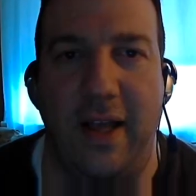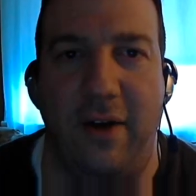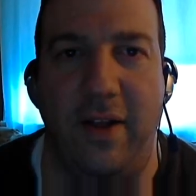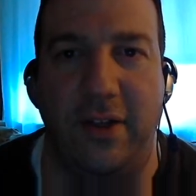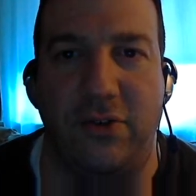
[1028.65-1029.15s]

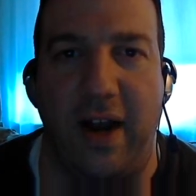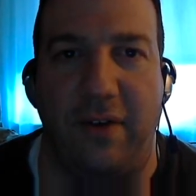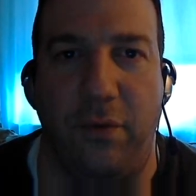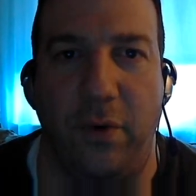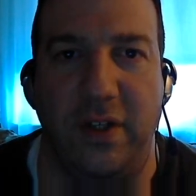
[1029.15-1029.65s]
get around the
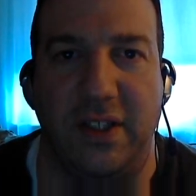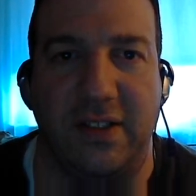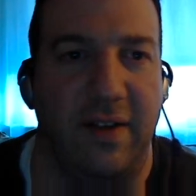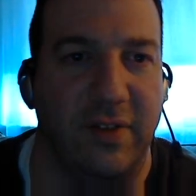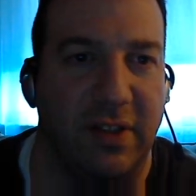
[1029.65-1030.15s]
track in
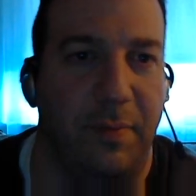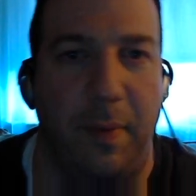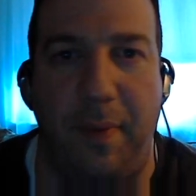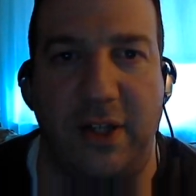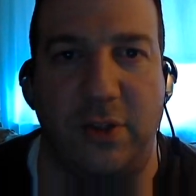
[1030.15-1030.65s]
46.7s at the
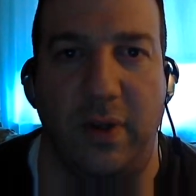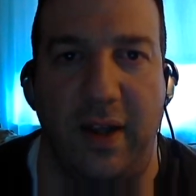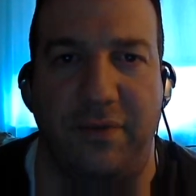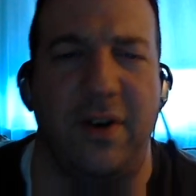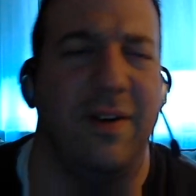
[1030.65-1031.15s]
perpetual
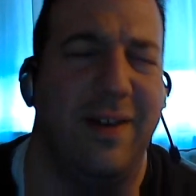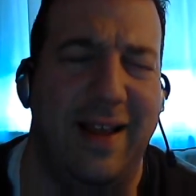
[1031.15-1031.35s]
left turn.